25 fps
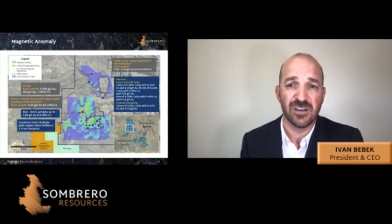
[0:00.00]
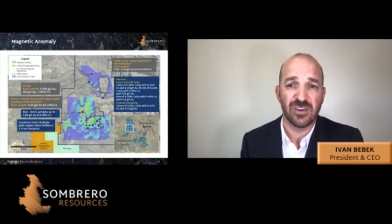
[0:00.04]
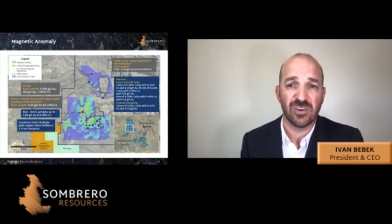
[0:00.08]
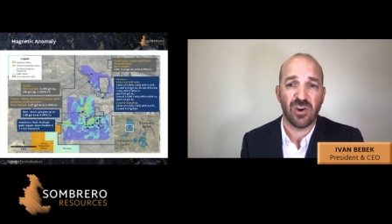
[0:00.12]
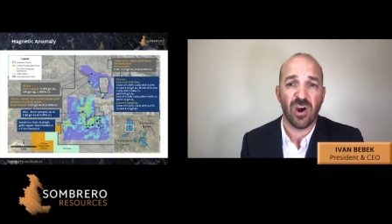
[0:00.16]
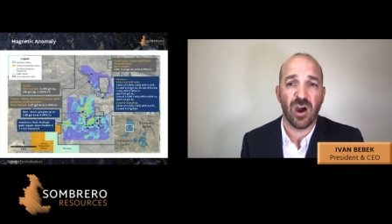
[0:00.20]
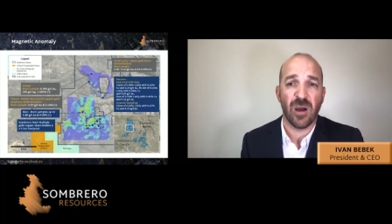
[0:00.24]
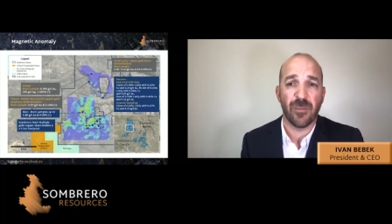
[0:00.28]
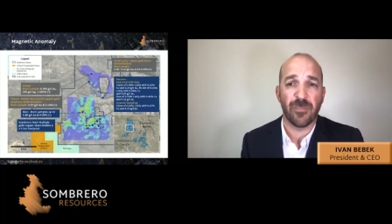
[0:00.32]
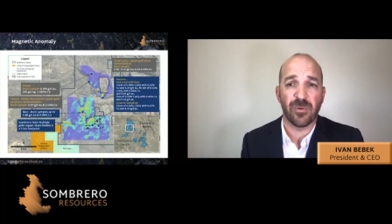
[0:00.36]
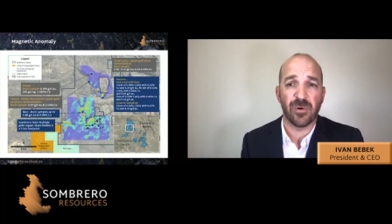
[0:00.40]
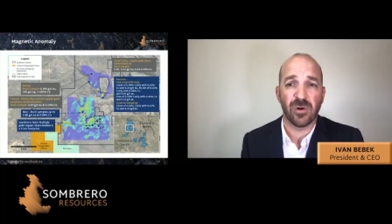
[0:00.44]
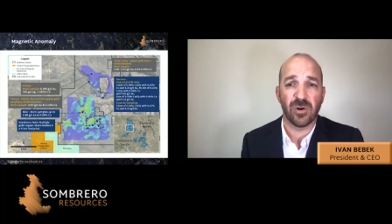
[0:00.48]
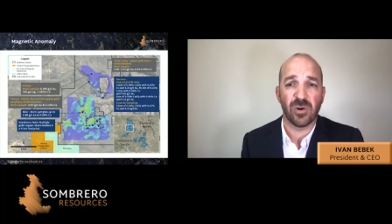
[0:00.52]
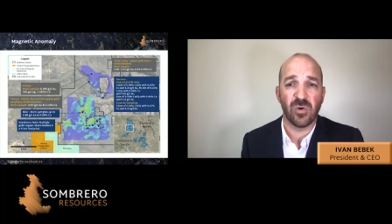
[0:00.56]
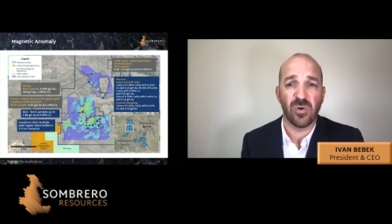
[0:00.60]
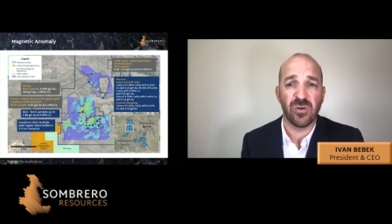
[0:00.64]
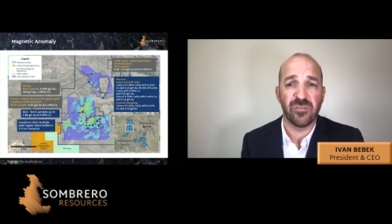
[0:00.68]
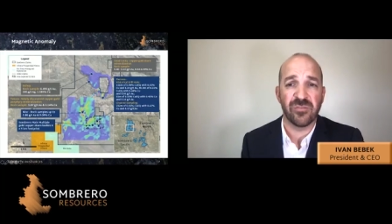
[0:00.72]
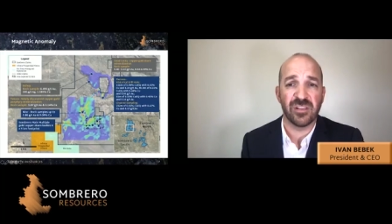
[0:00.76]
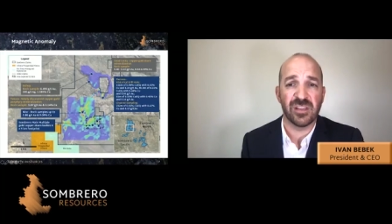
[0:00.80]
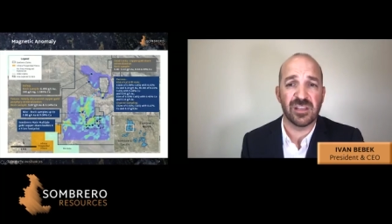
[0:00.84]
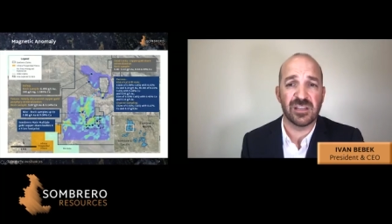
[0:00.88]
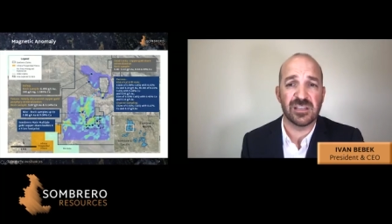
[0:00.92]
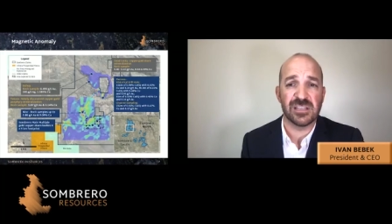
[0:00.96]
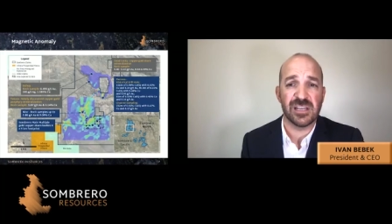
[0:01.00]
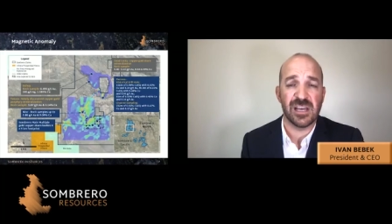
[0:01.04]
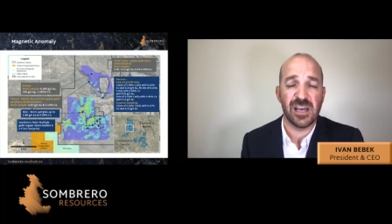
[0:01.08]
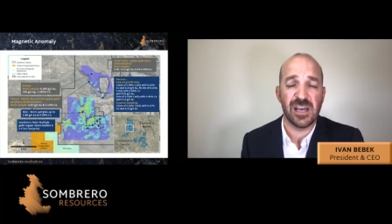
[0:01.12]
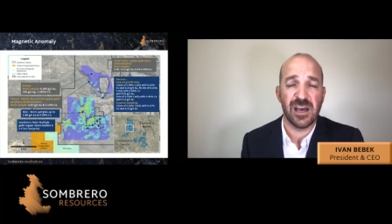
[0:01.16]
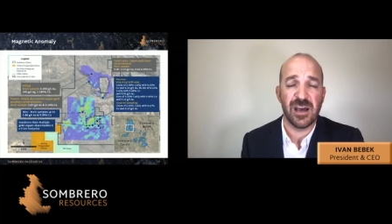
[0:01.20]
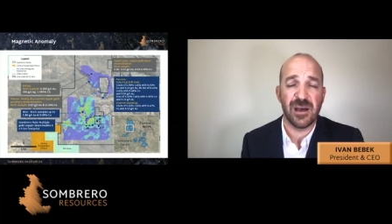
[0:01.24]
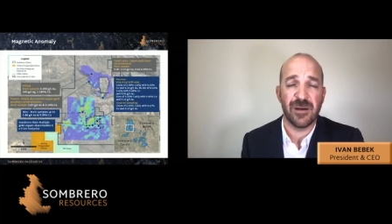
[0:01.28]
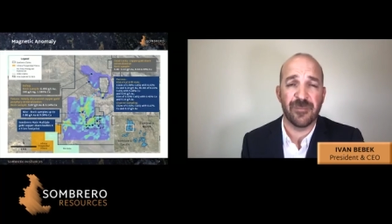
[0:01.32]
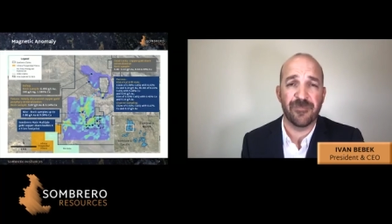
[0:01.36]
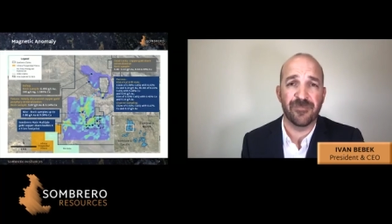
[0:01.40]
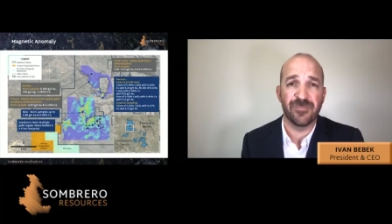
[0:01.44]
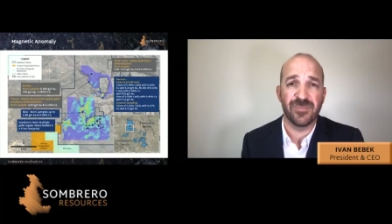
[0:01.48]
copper equivalent
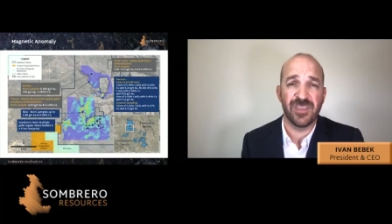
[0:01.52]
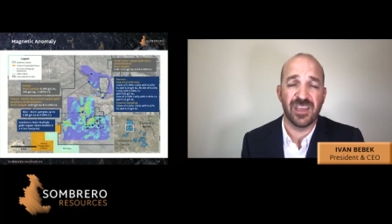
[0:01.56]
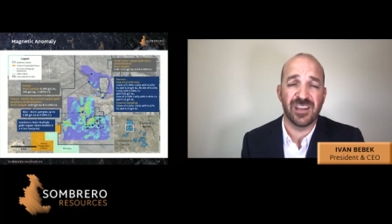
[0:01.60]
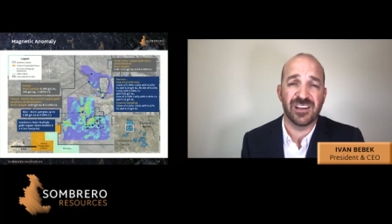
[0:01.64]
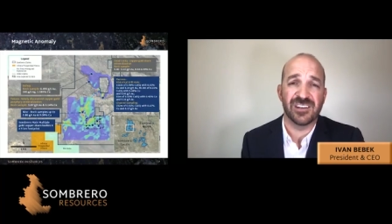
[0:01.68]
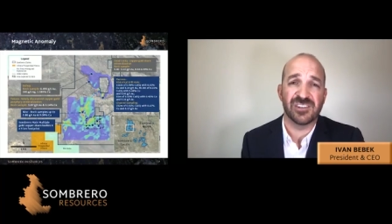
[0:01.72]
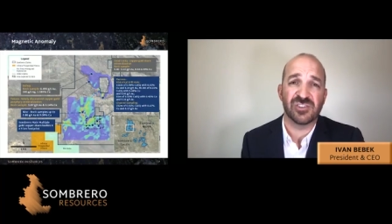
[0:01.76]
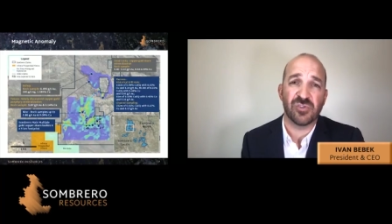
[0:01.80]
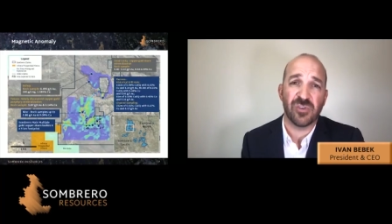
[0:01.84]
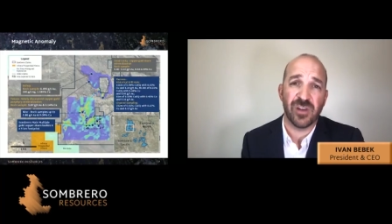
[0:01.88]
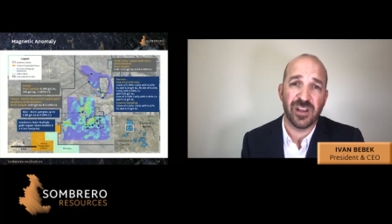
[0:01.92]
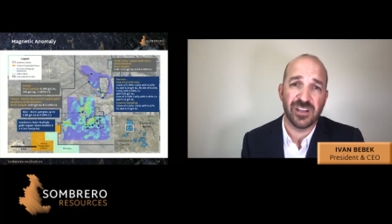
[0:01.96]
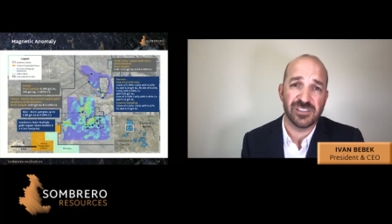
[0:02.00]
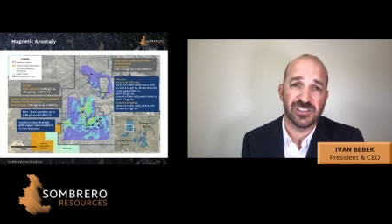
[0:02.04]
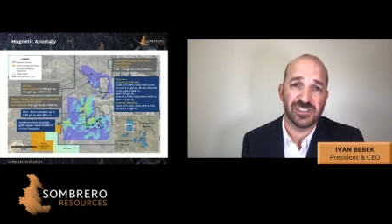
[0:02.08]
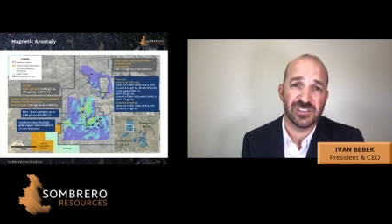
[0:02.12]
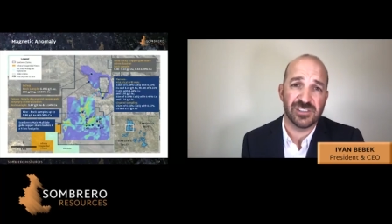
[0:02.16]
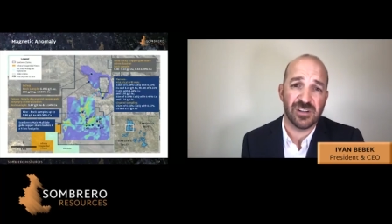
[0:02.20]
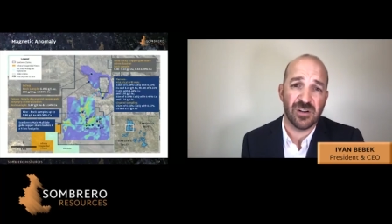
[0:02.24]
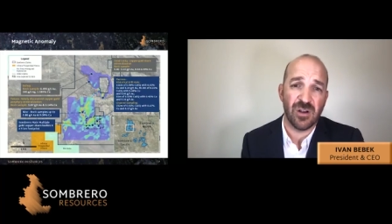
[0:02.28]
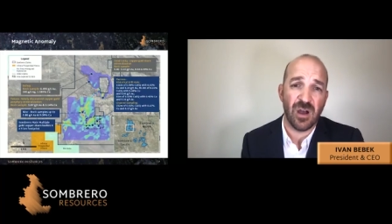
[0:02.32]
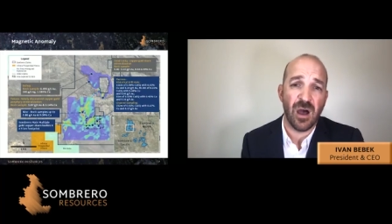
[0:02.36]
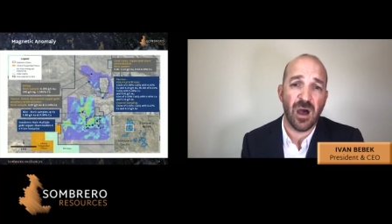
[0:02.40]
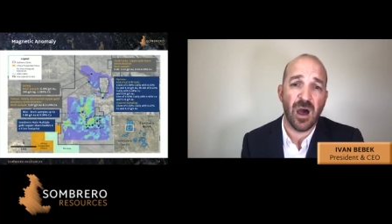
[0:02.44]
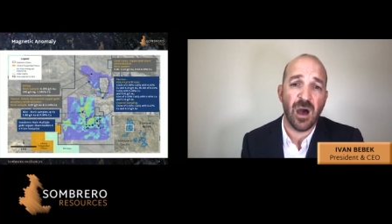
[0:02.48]
um, in a trench uh,